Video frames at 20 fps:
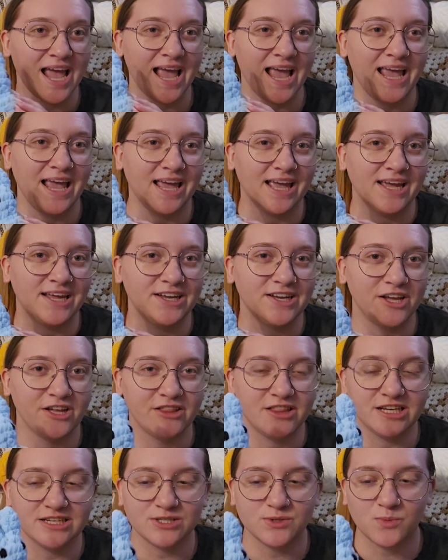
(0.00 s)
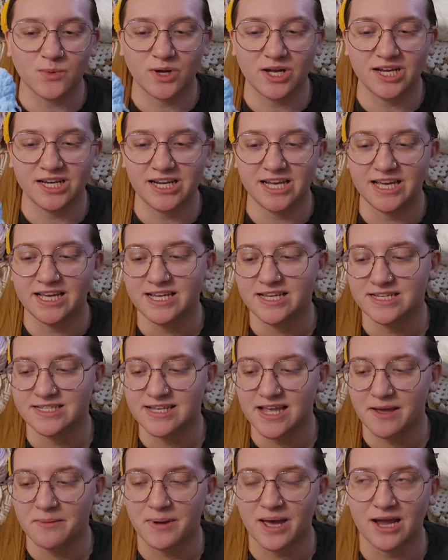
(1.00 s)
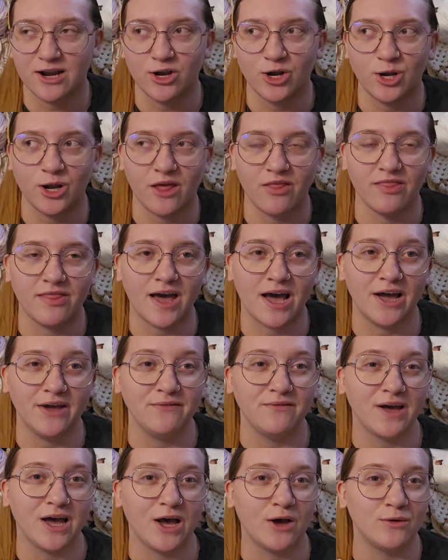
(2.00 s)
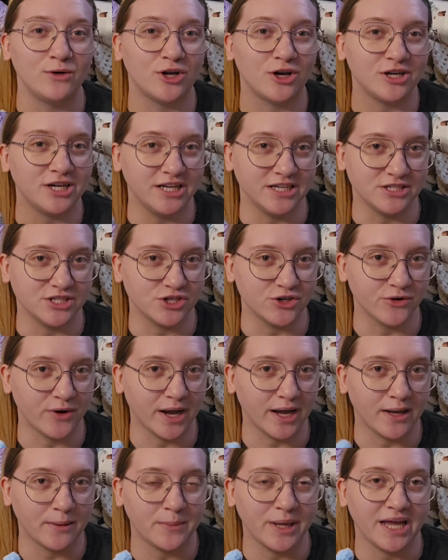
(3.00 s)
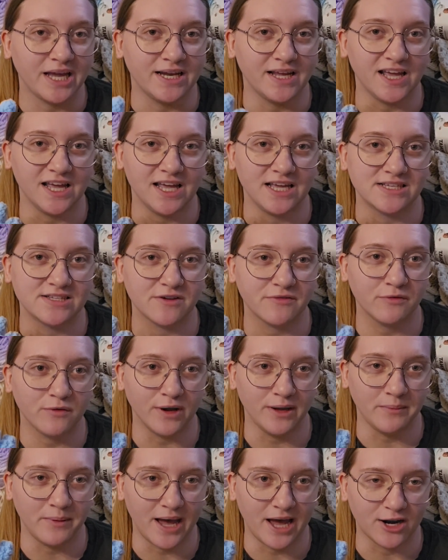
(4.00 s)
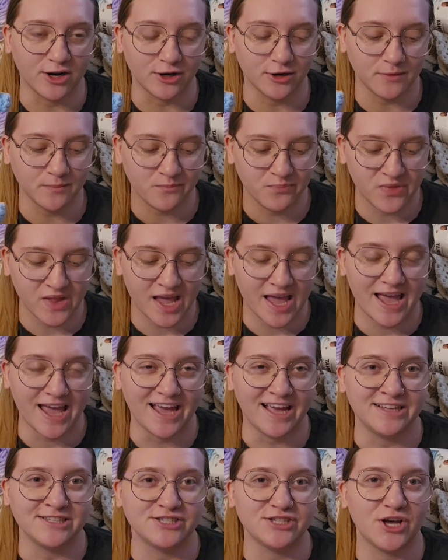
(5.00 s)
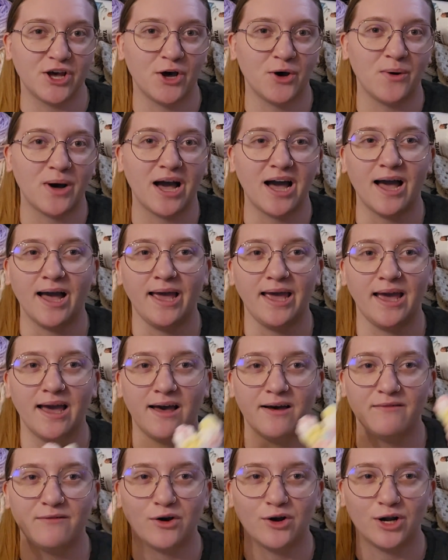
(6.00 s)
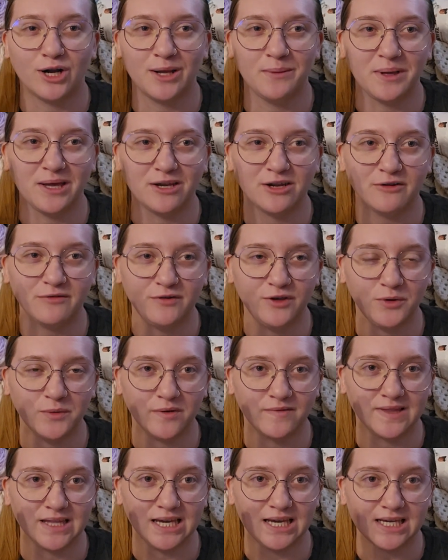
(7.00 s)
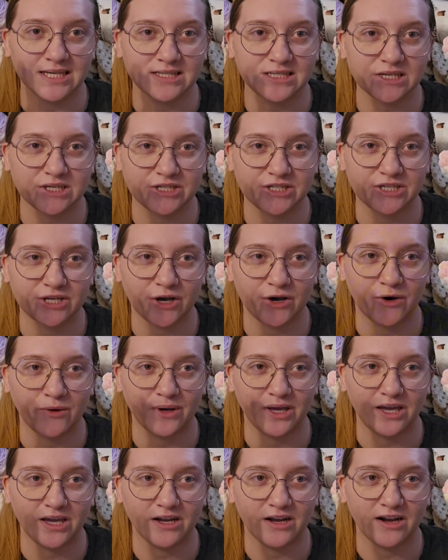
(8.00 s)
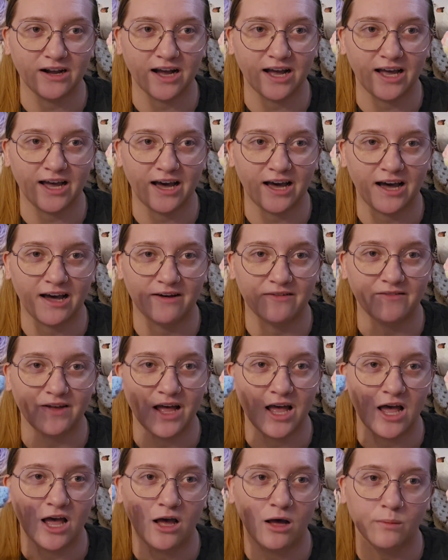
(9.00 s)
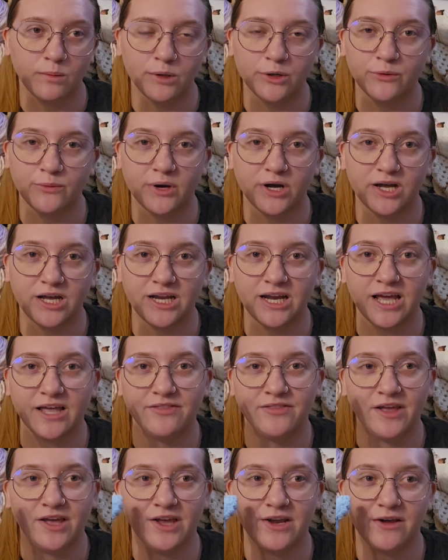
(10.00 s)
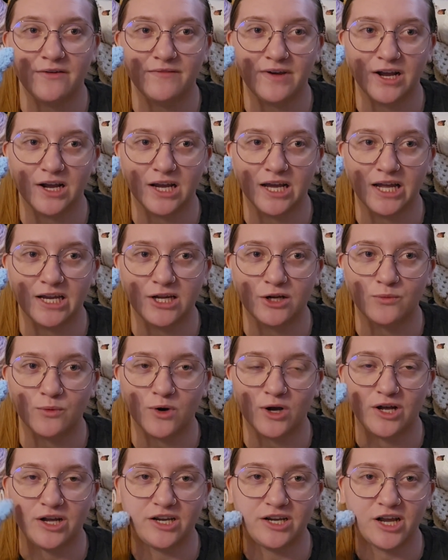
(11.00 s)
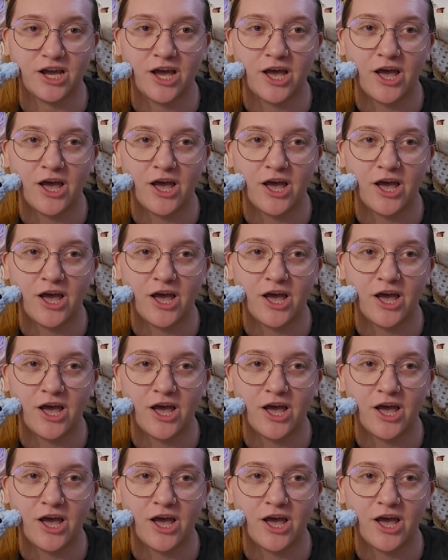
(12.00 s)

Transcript: And this one is a pattern that I found on Instagram, and it is a free pattern. And so I have already made a few of these. So here I have a blue one and then a variegated one.